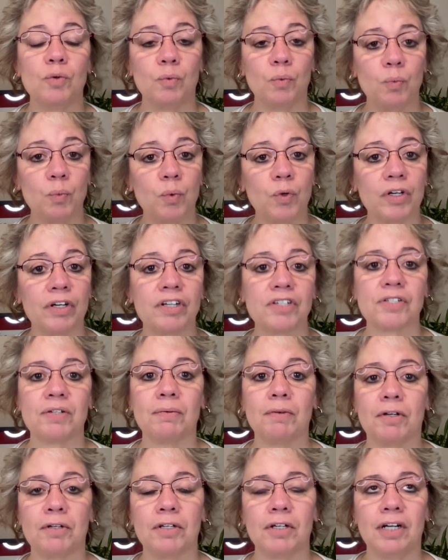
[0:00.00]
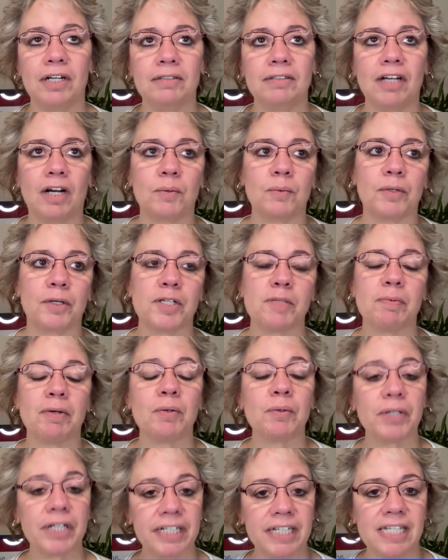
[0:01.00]
works, or not works,
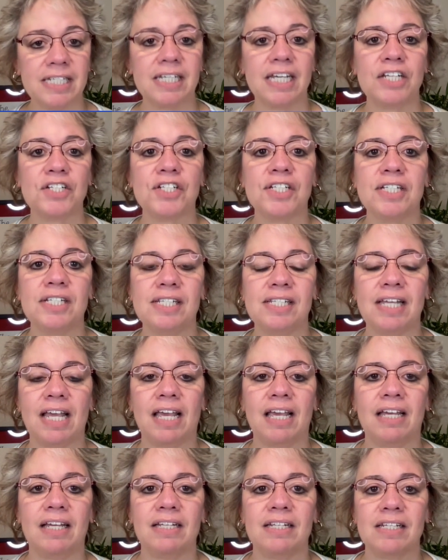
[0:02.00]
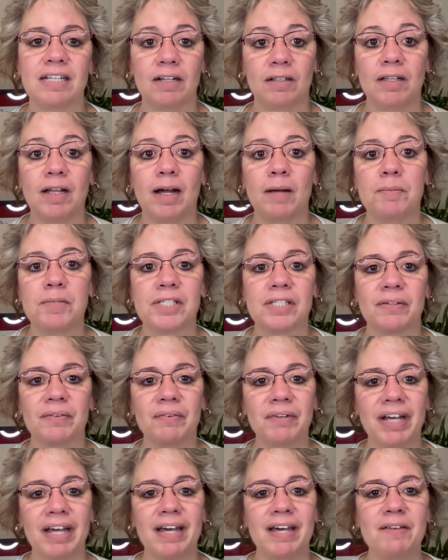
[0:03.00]
but organizations and clubs,
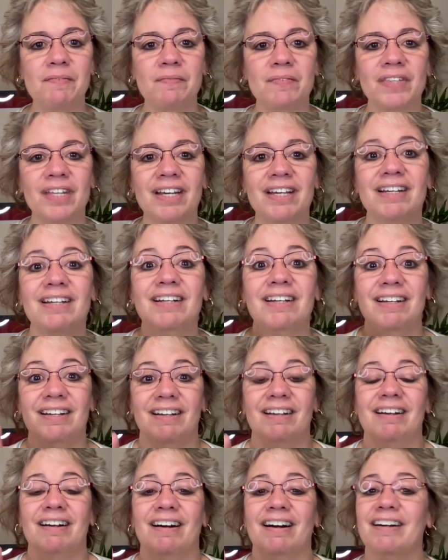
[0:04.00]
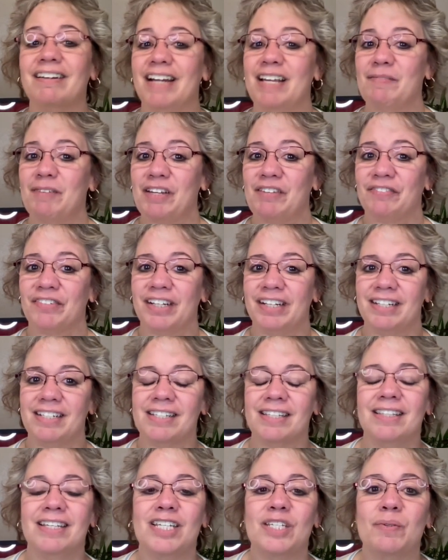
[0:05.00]
okay? All right, my
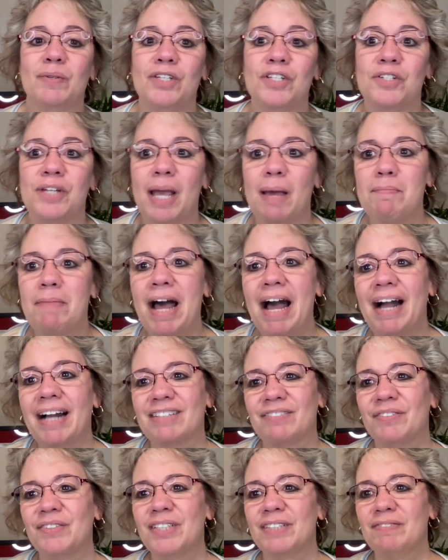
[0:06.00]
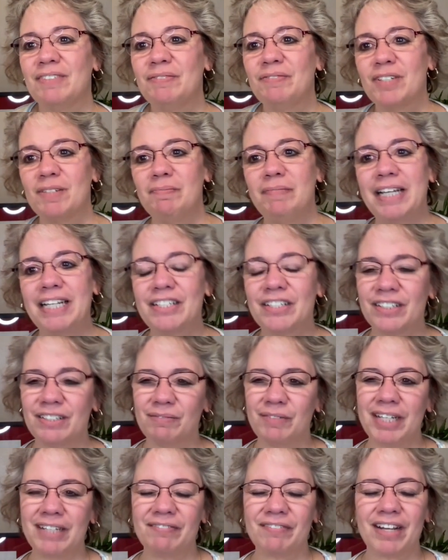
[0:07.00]
friends, this was jam-packed full of
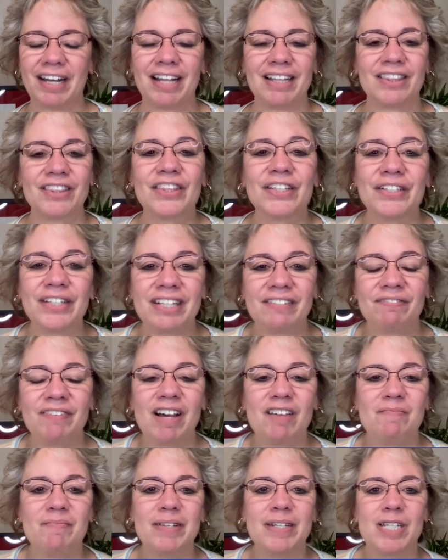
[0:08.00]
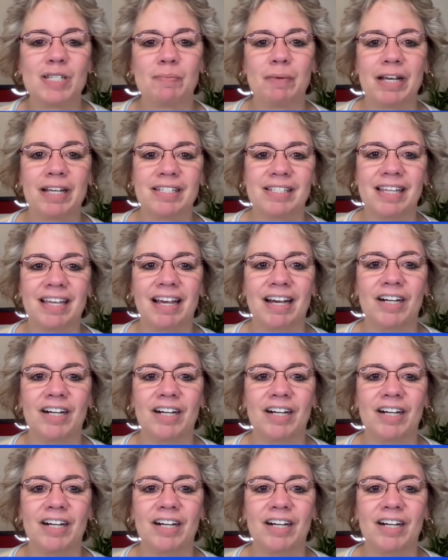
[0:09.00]
information. We've got 35 minutes past the